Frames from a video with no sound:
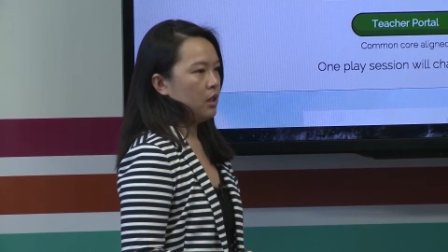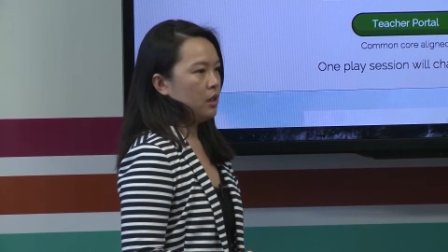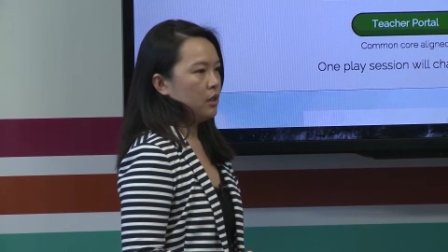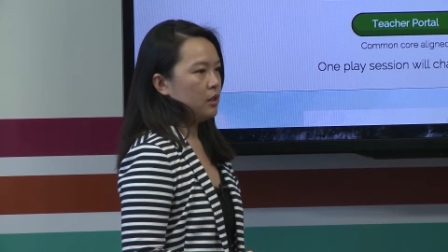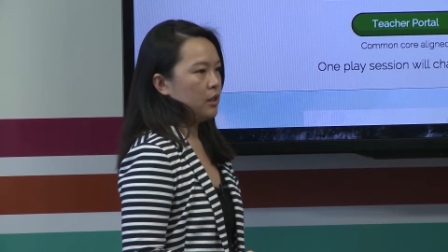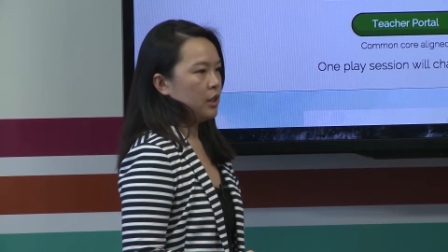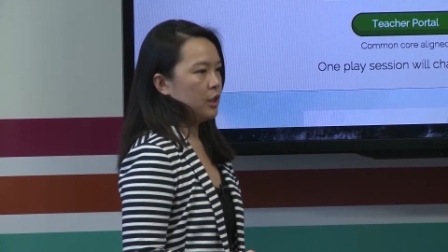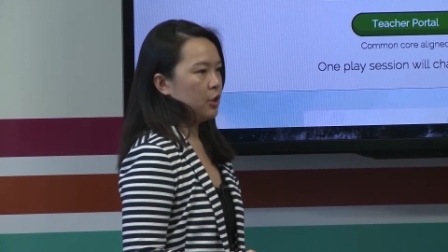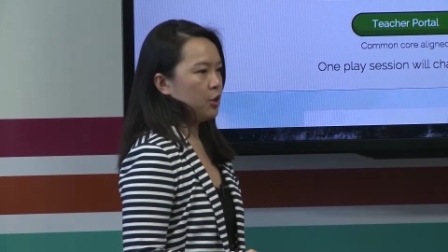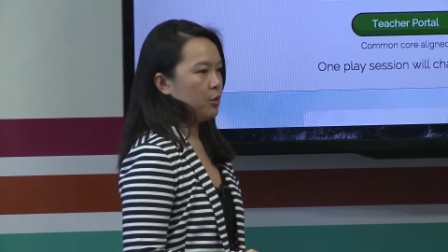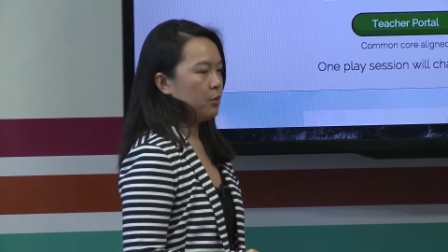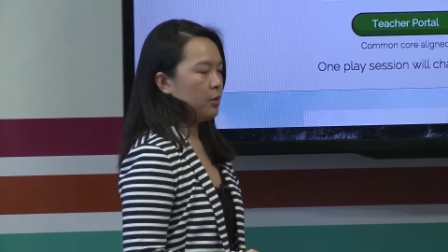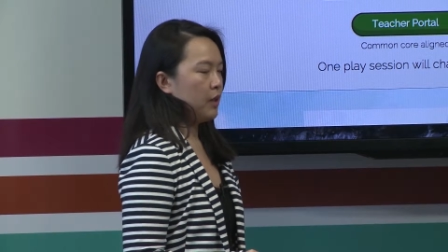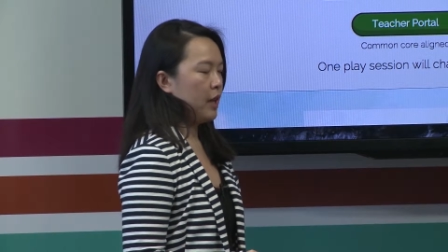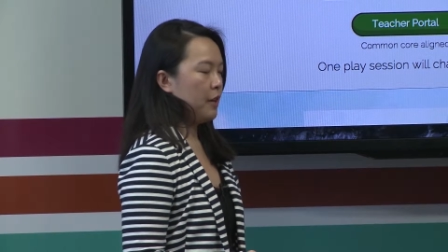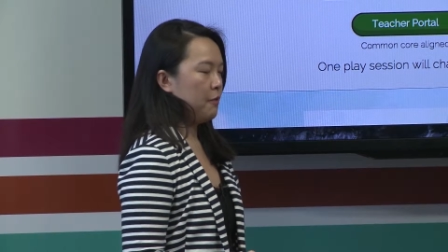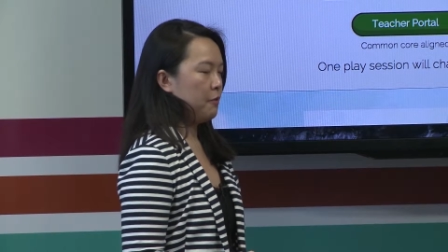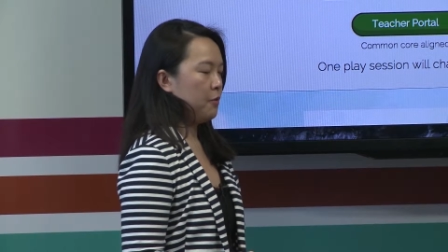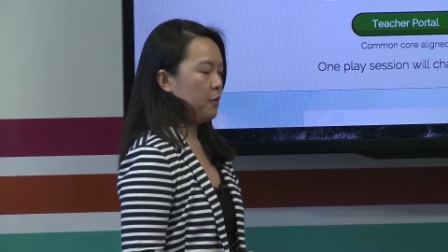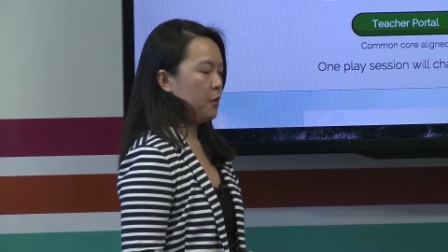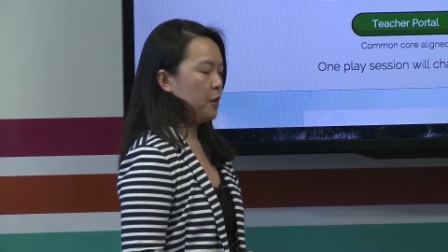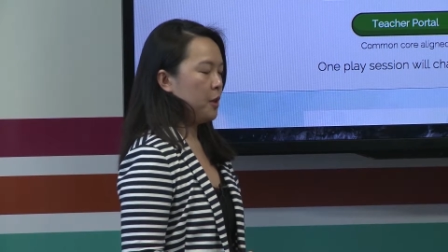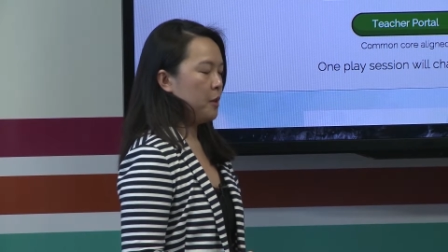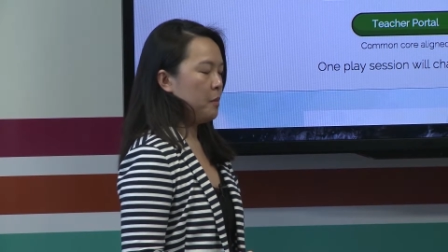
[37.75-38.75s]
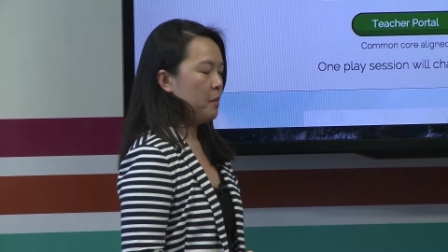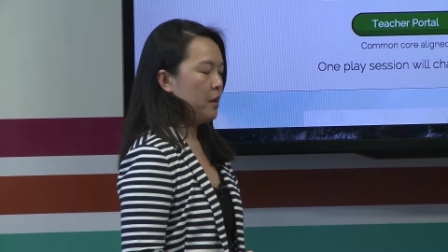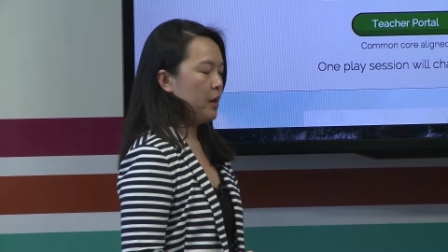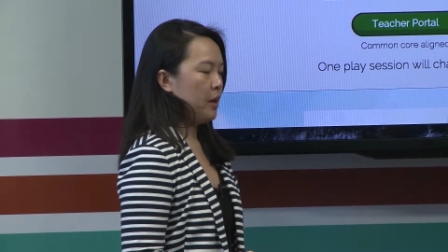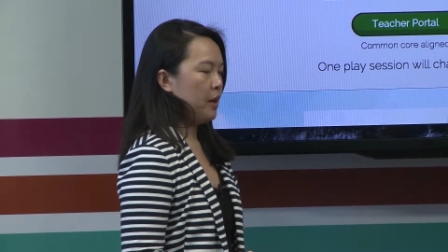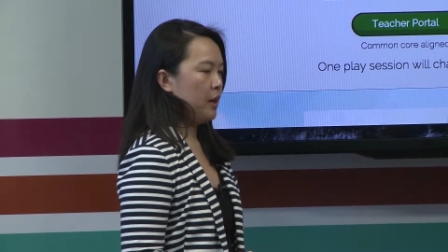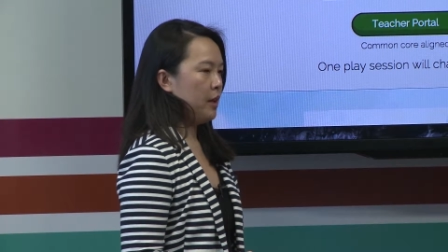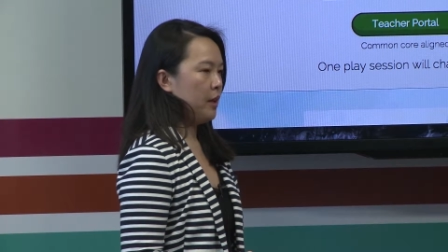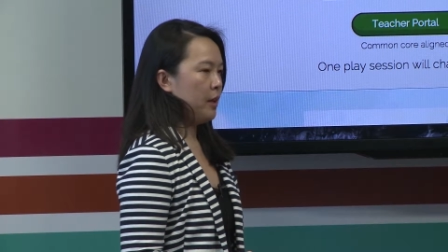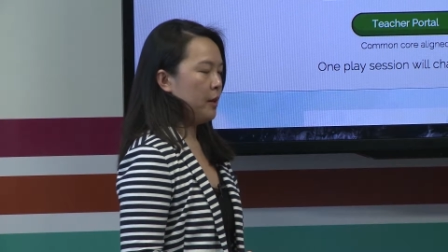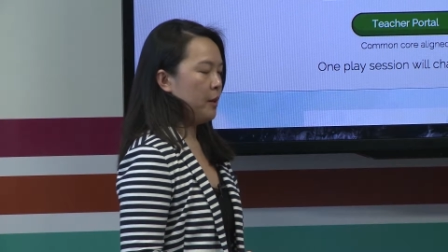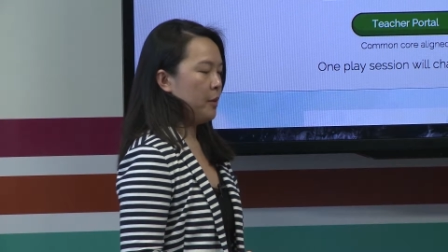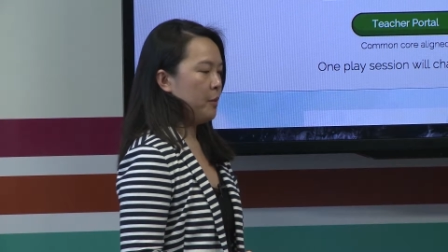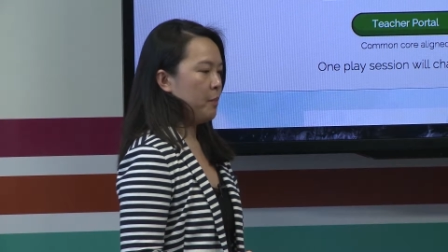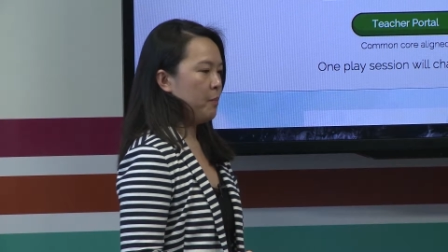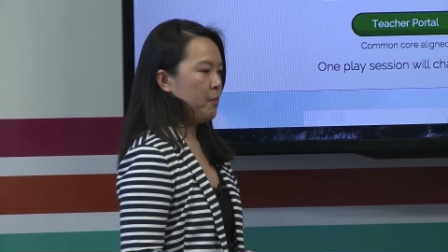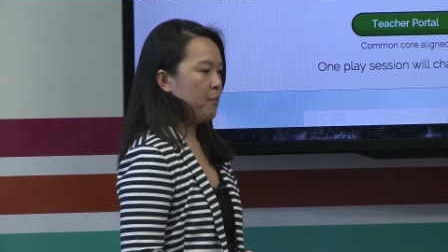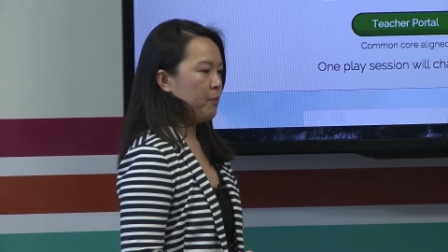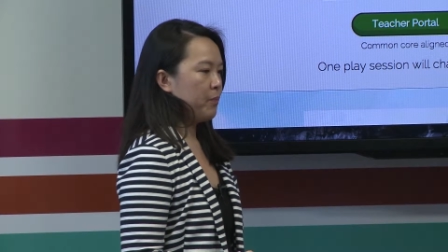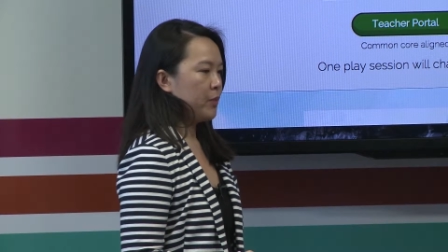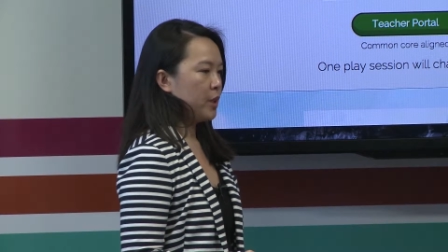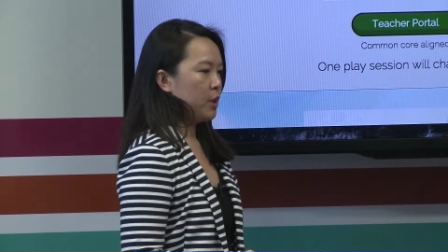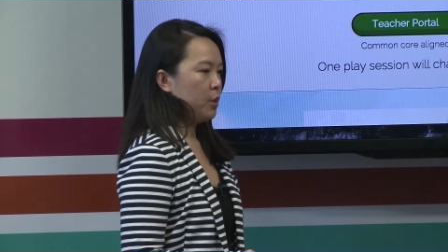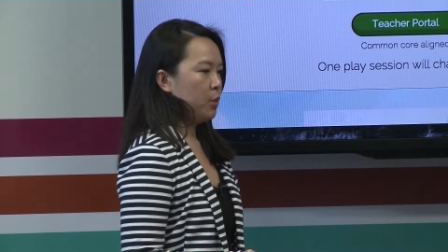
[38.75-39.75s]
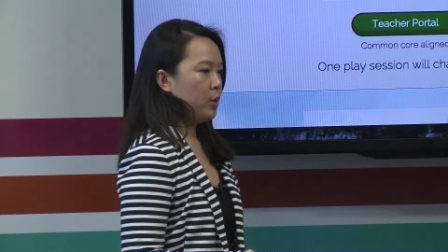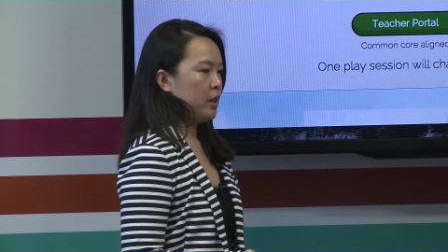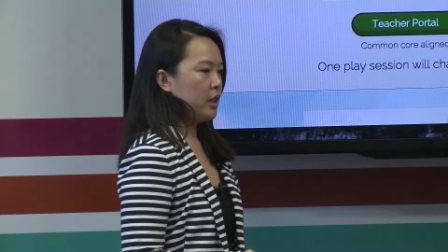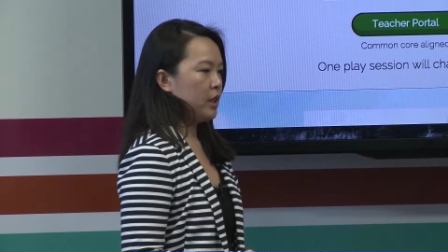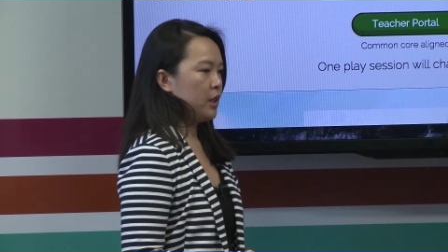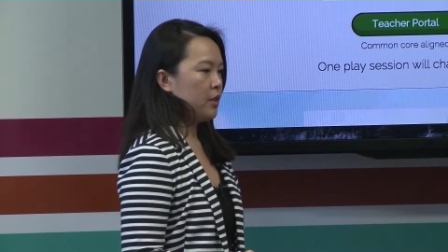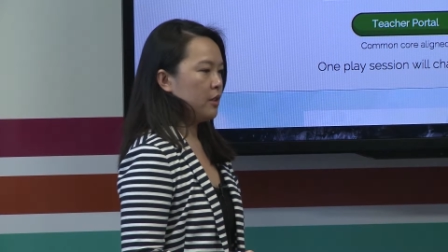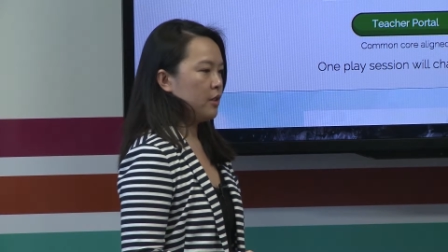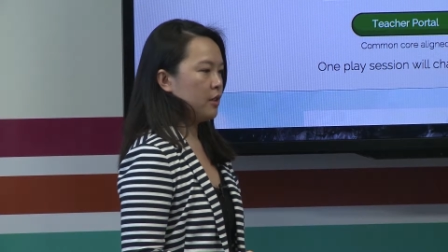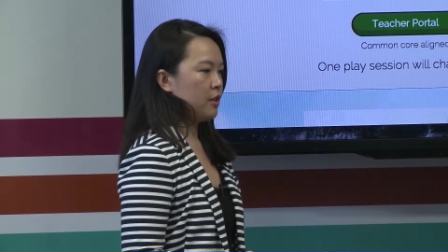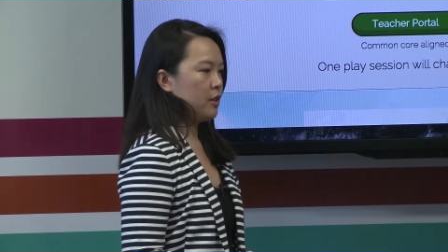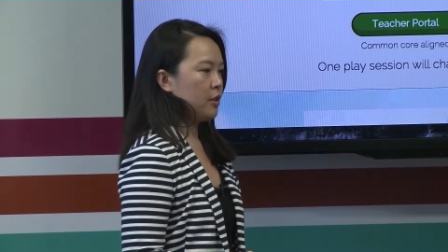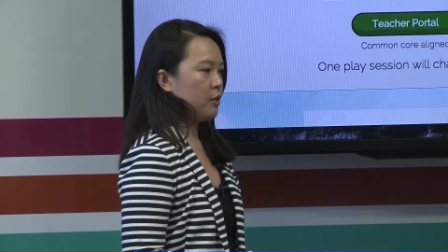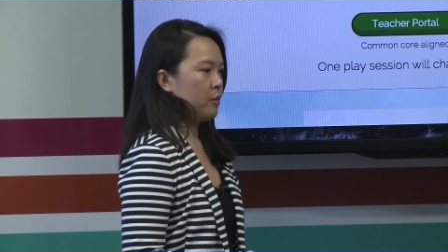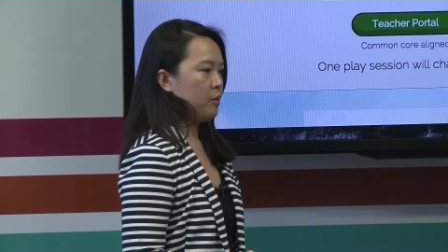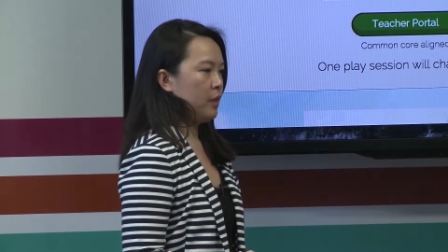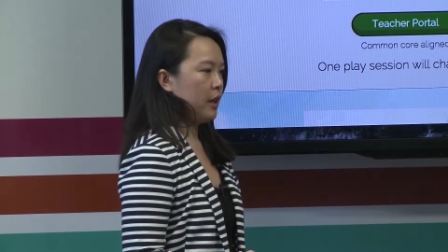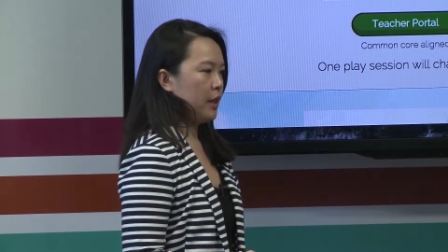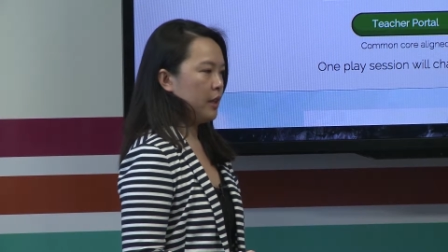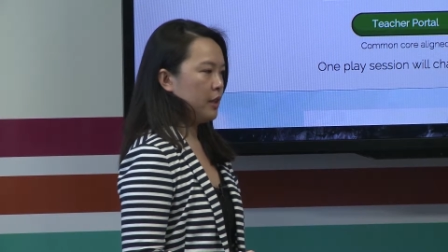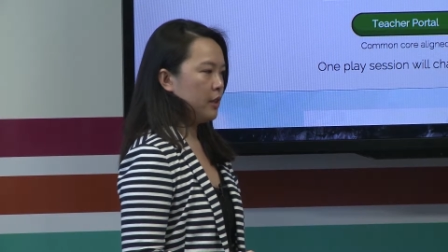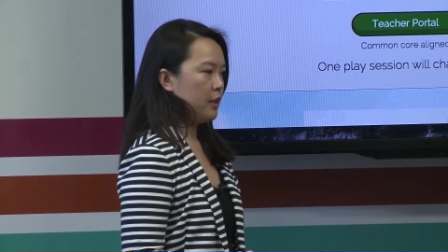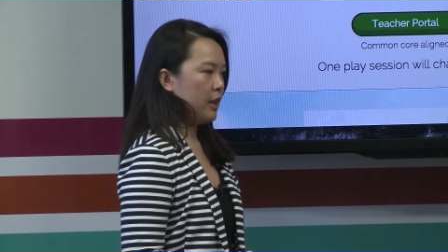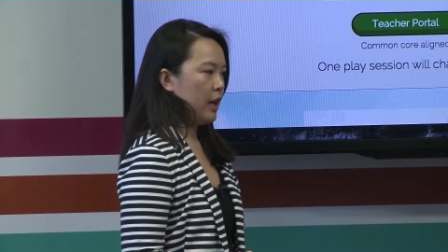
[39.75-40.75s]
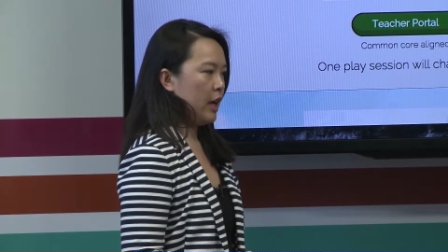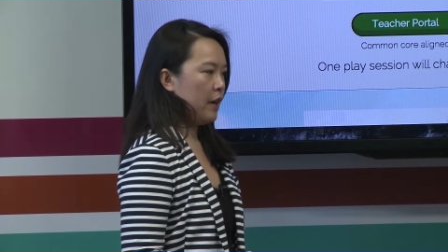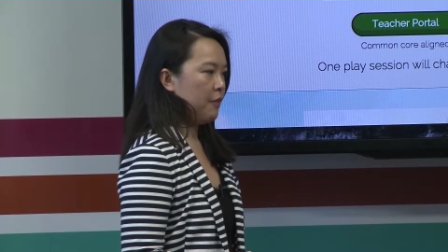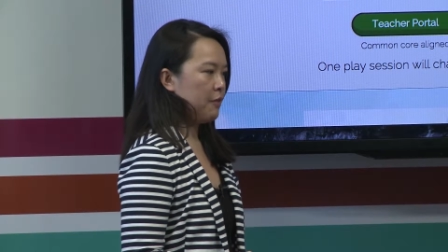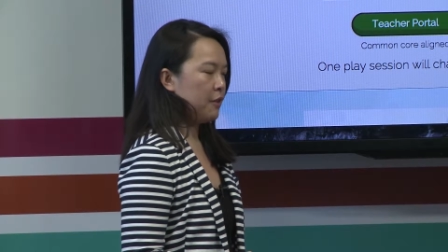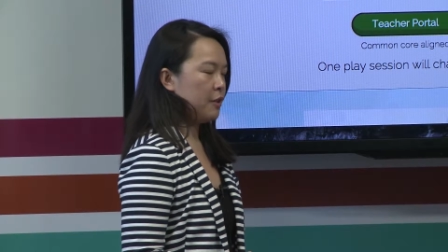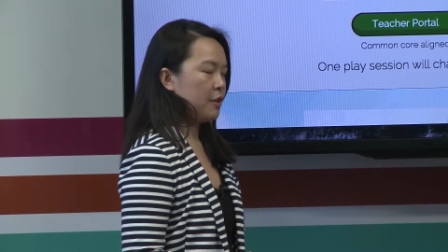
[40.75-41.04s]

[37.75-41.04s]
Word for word: teaching platform. Um, we considered Minecraft.